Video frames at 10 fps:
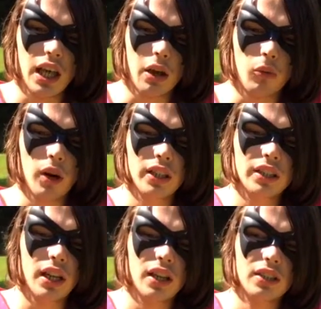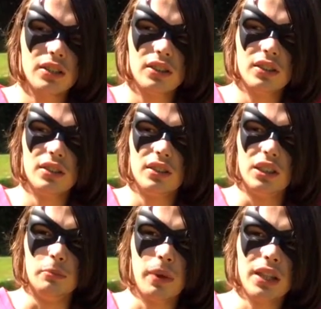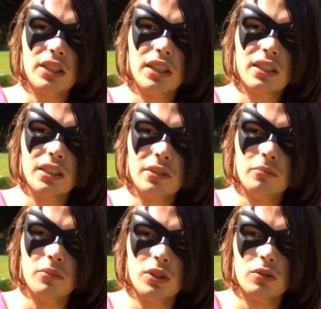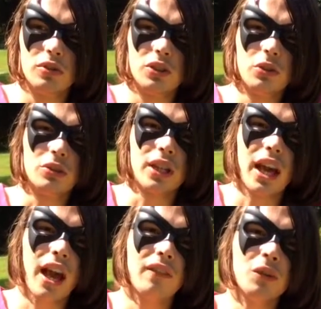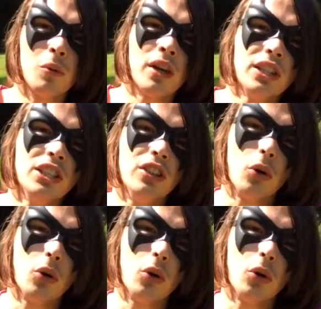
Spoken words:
And when he does, he basically recruits everyone he